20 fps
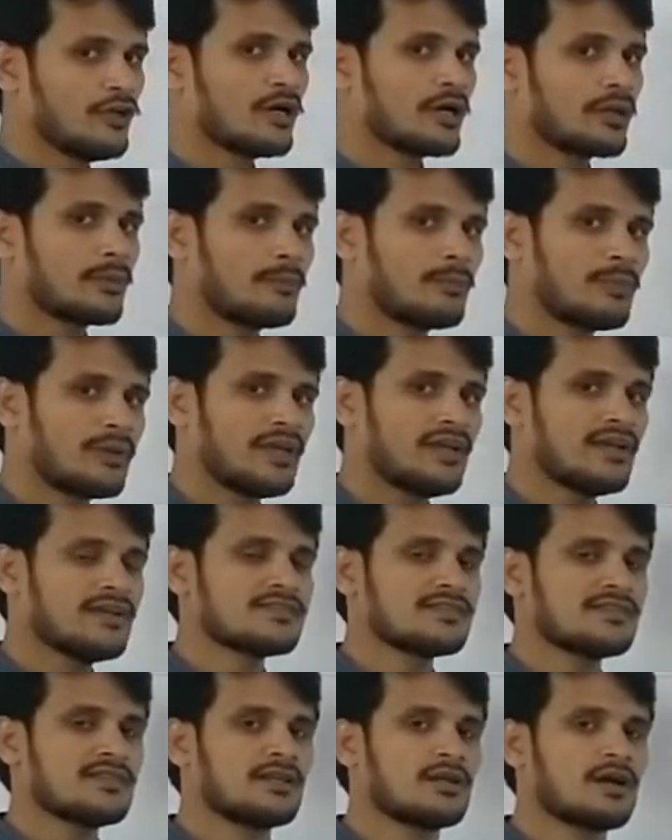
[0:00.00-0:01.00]
are
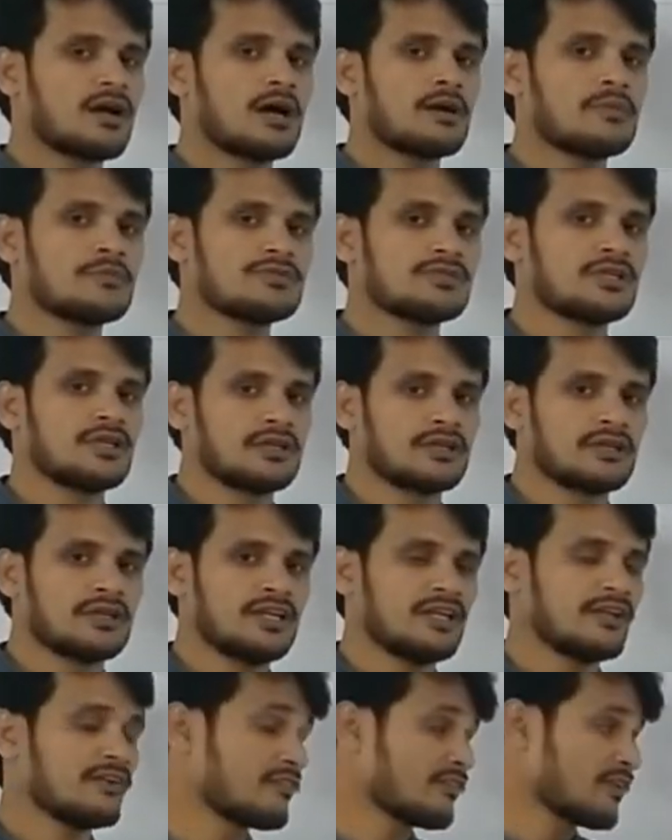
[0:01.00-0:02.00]
placing object
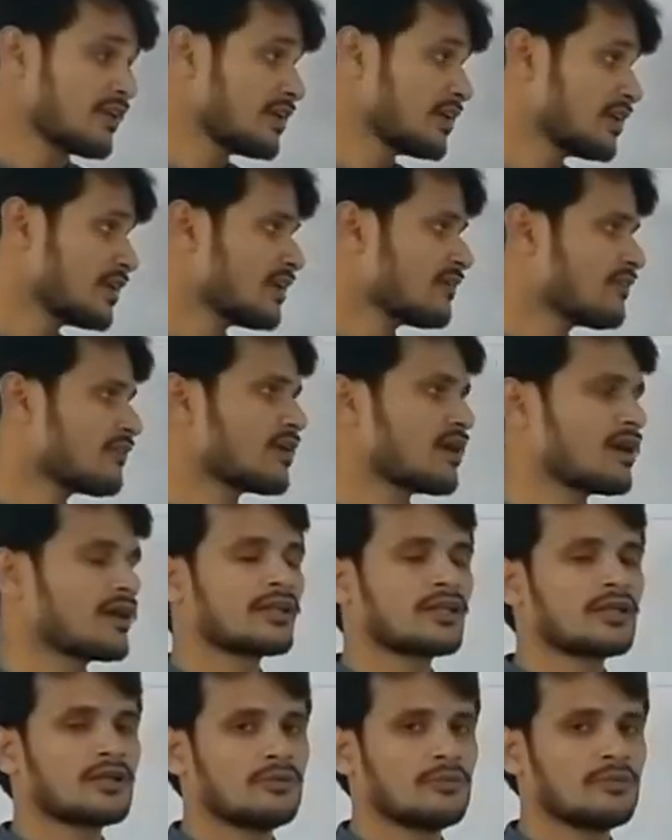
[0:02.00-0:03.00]
in front of
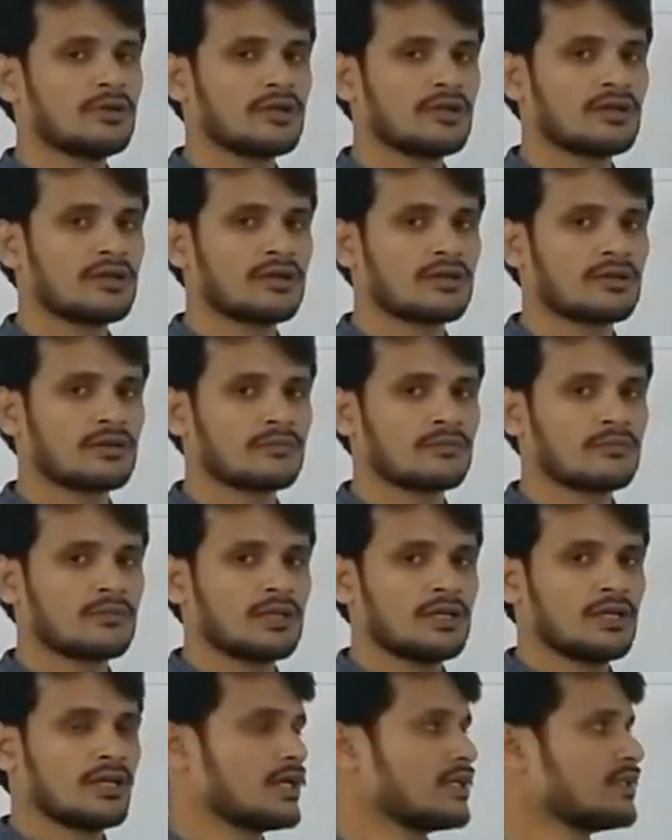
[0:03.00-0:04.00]
concave mirror
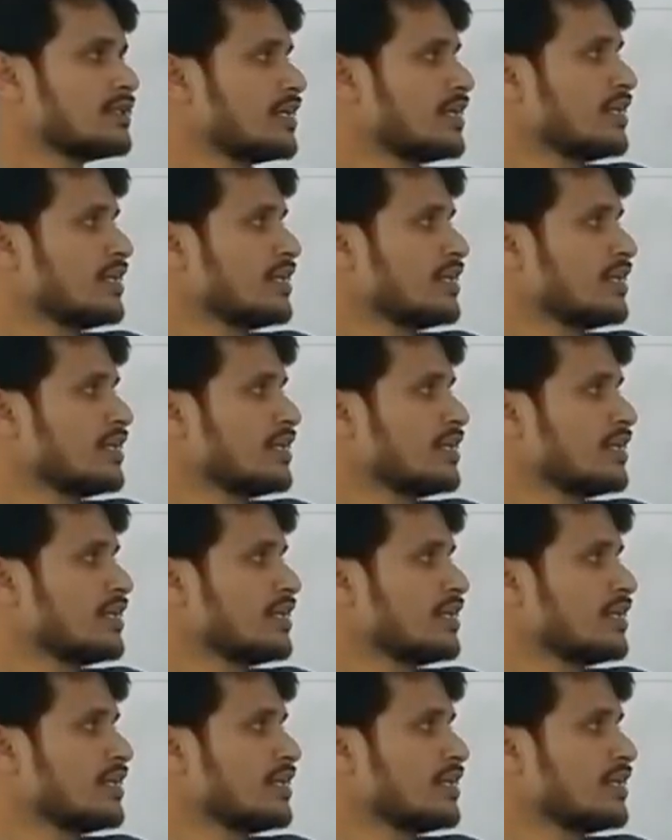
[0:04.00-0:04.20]
at the